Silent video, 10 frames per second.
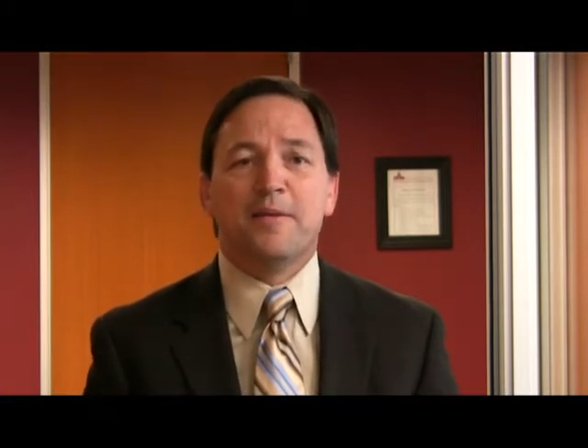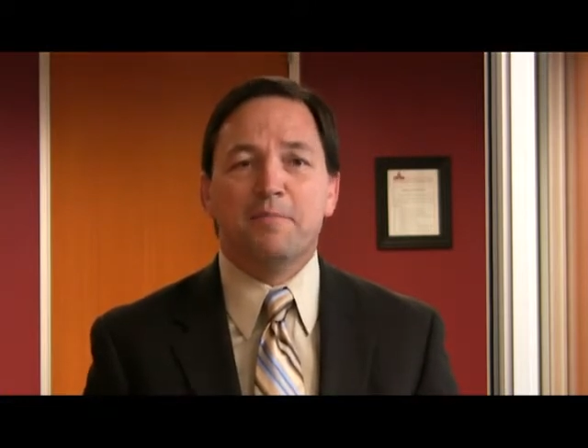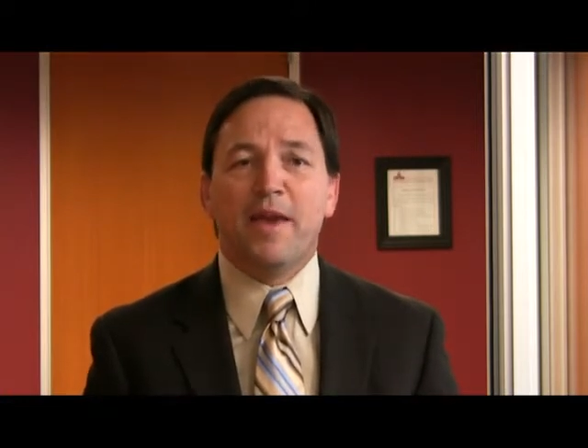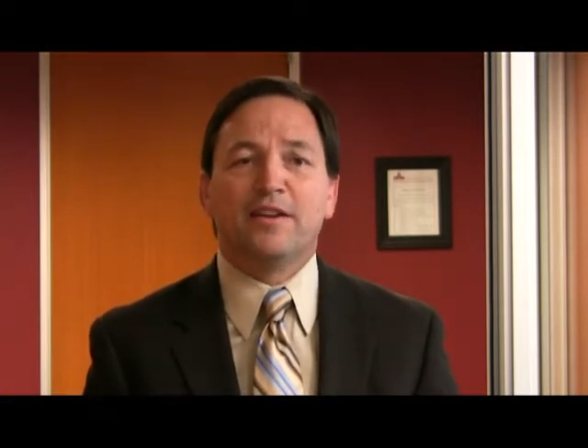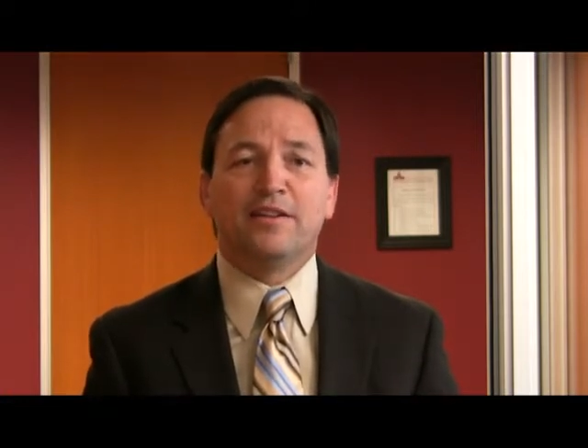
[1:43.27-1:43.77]

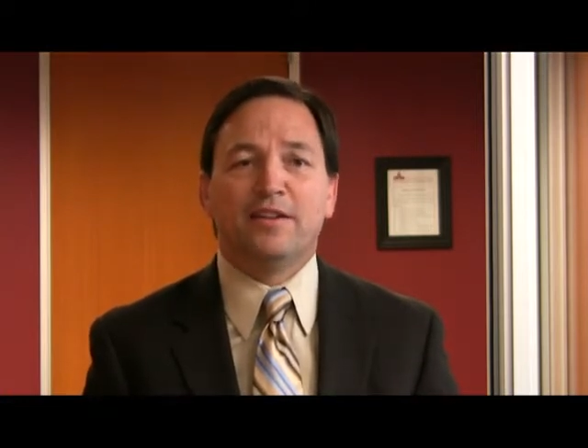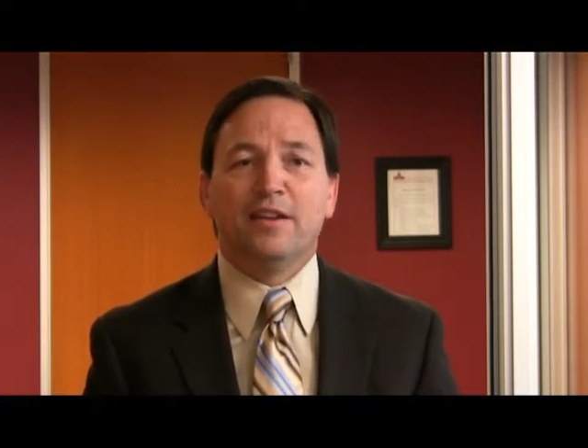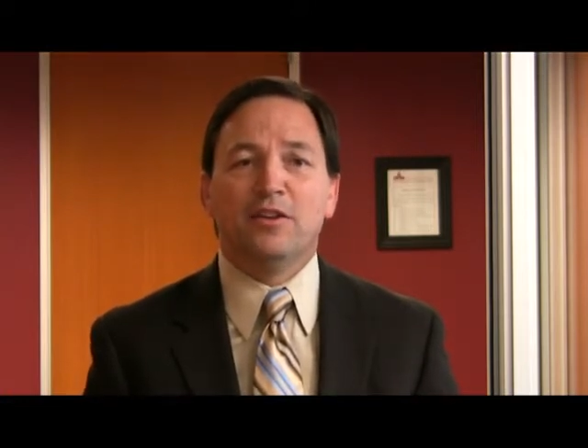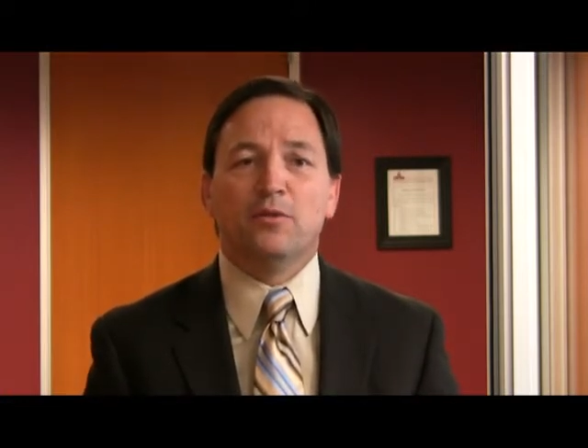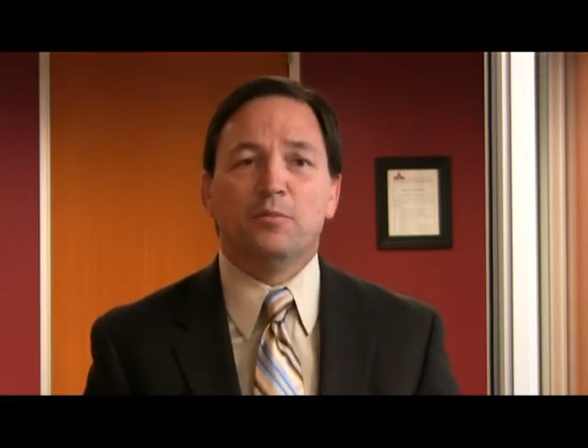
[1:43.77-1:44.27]
may
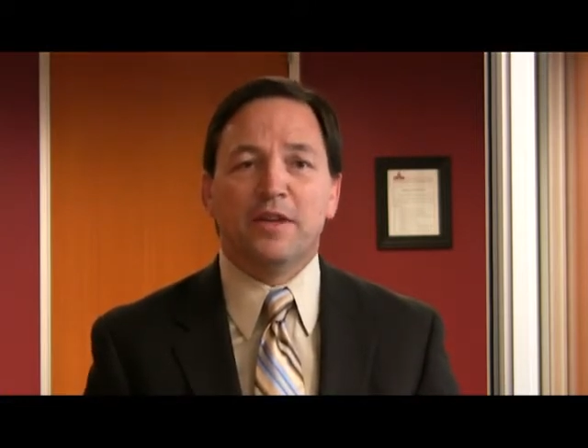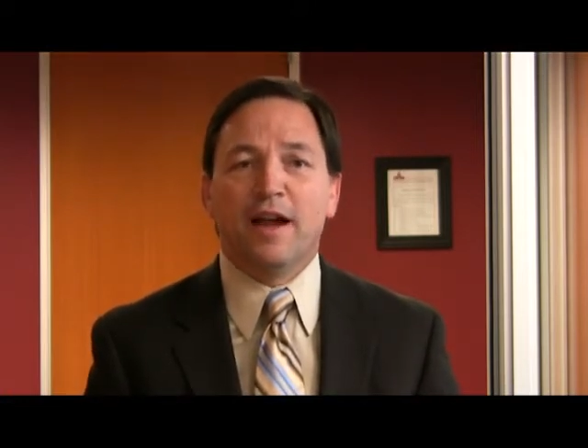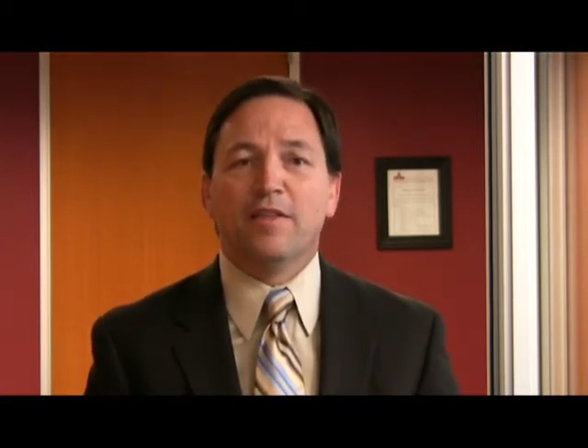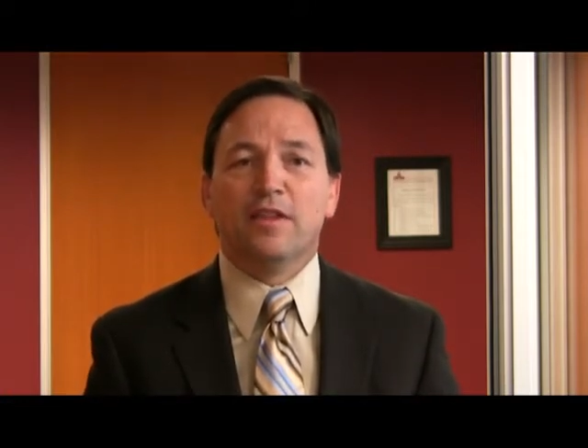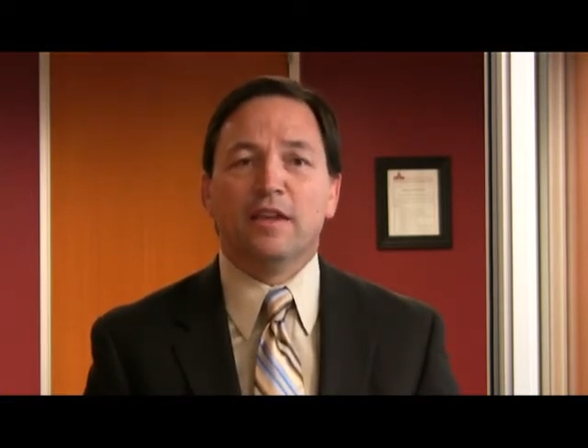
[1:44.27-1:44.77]
continue
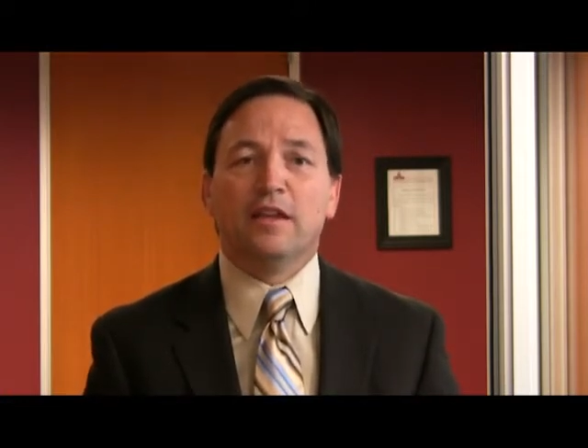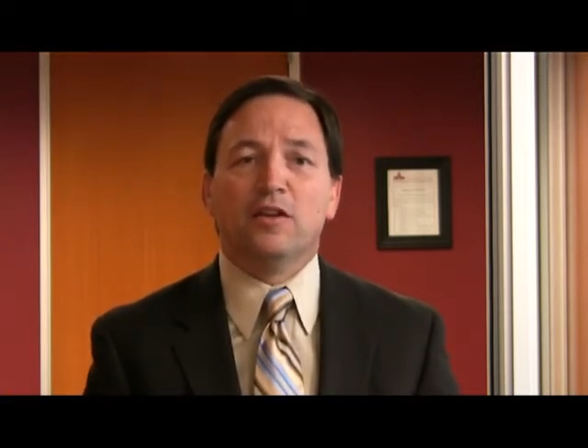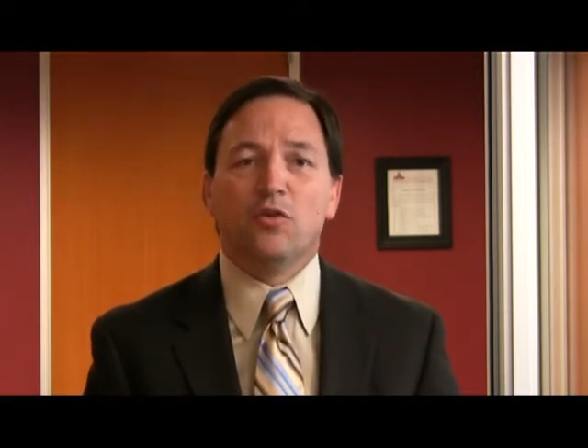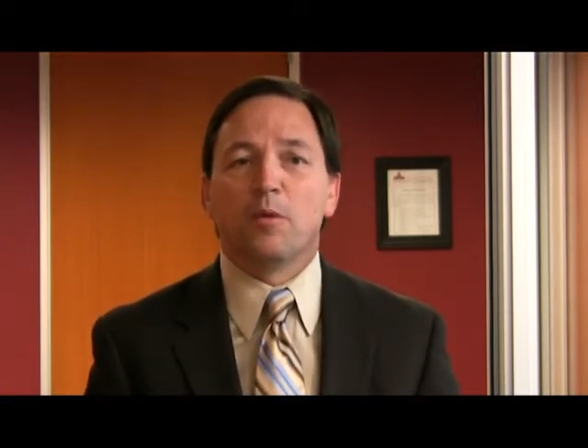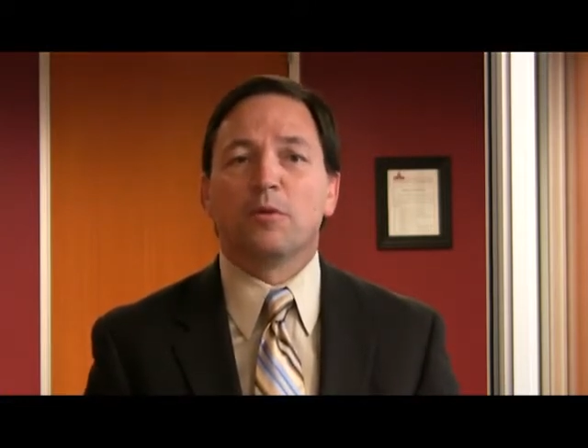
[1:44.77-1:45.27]
beyond the
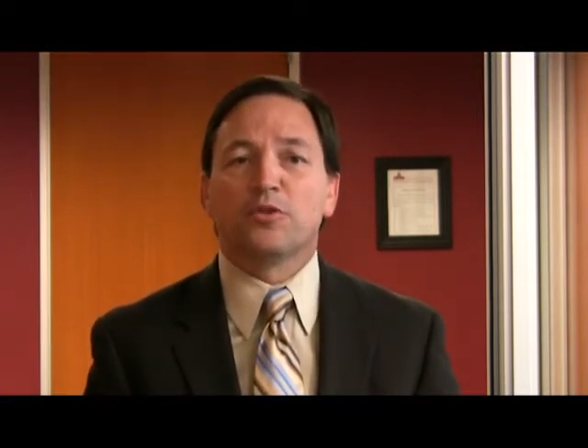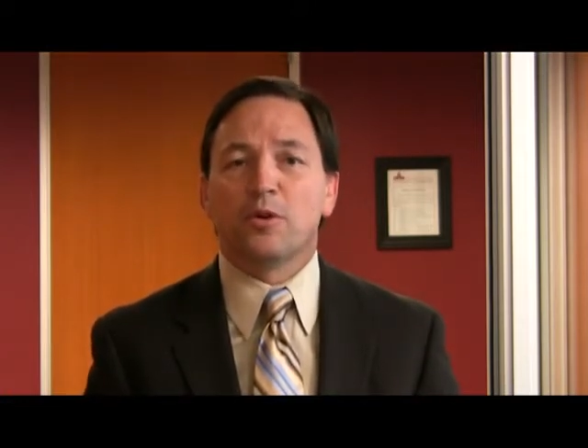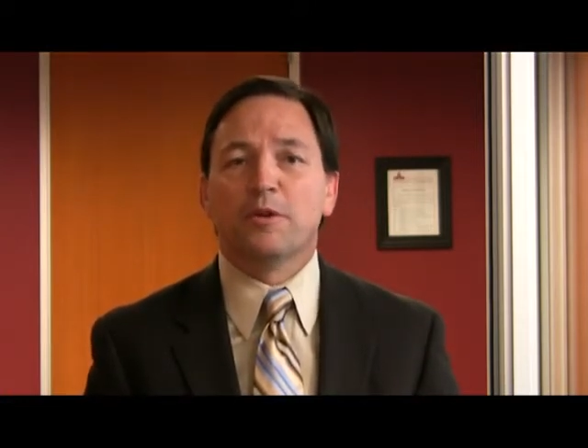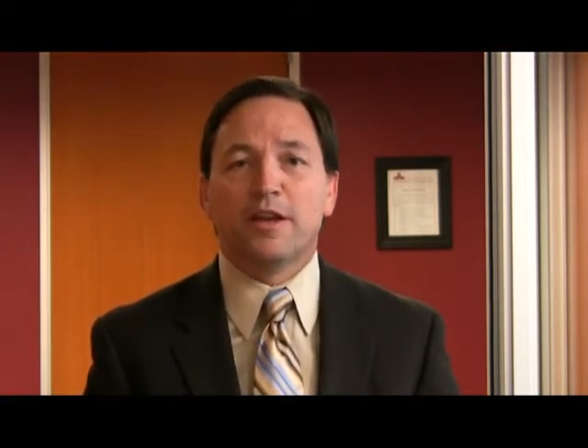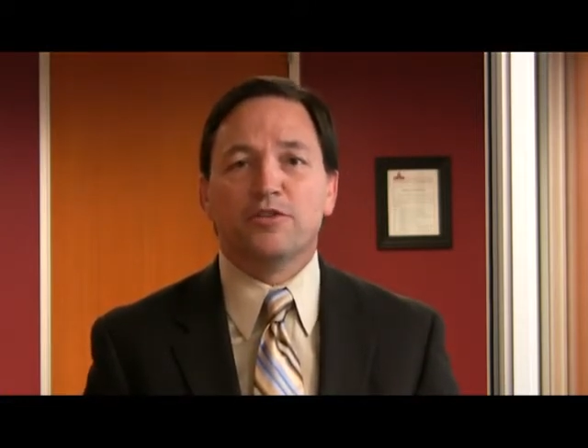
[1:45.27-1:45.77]
normal
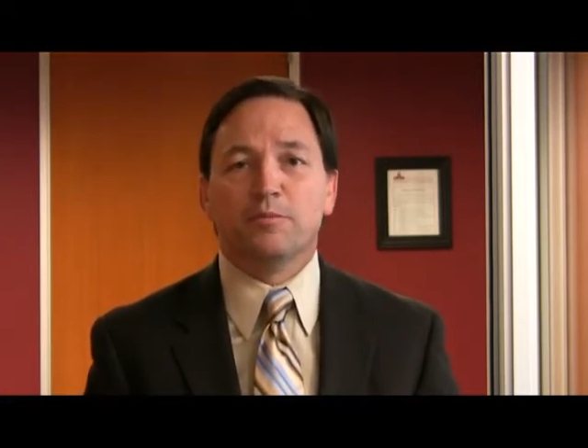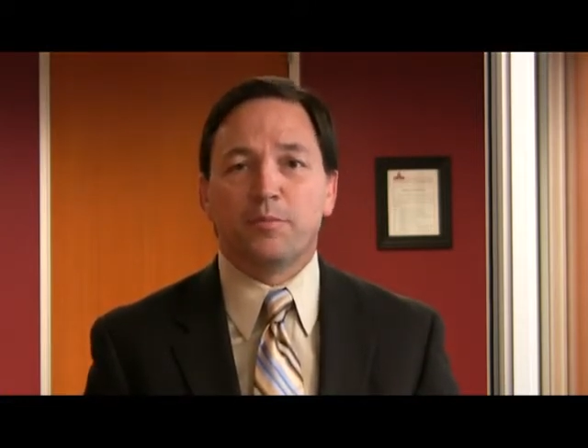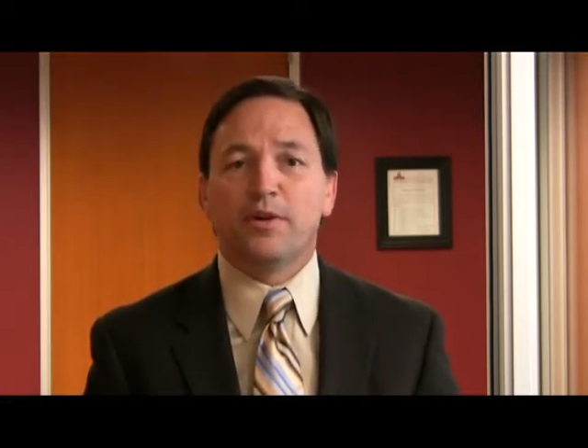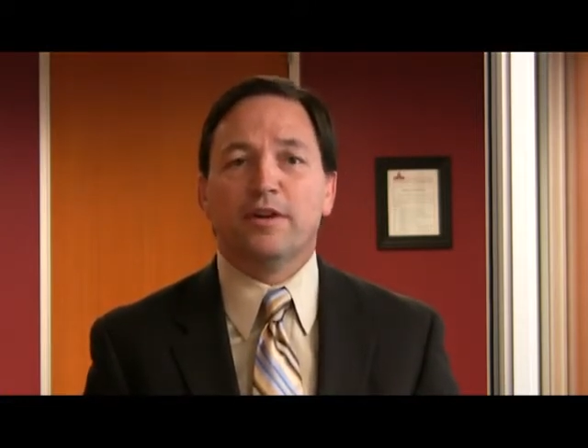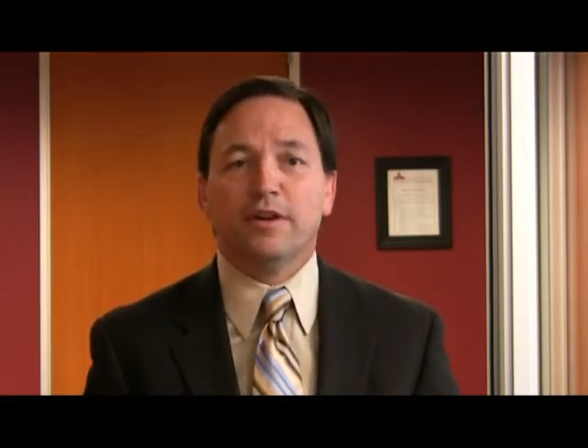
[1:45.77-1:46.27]
termination
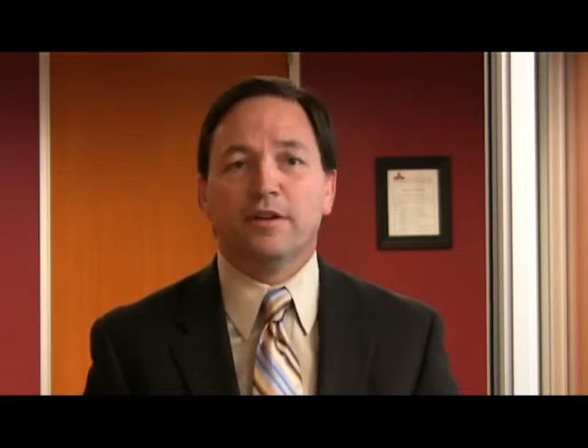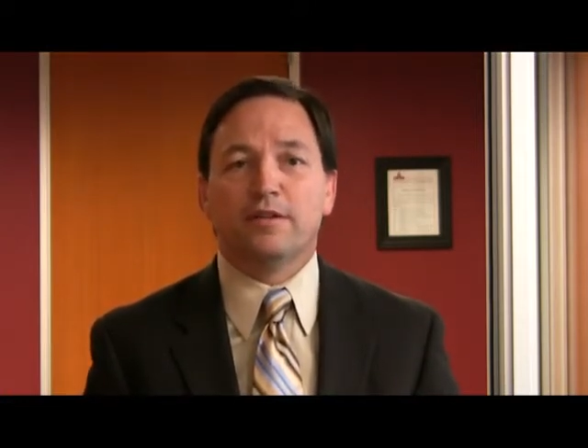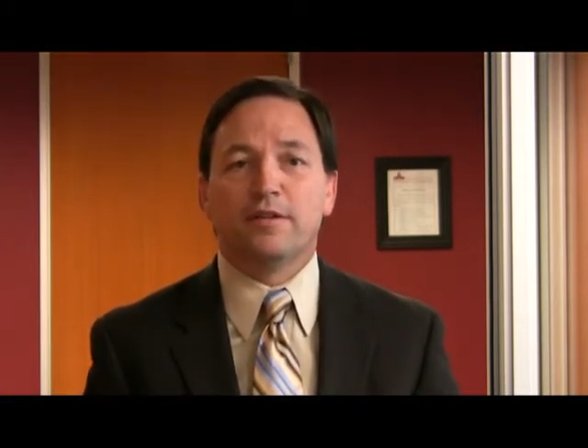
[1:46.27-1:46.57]
period.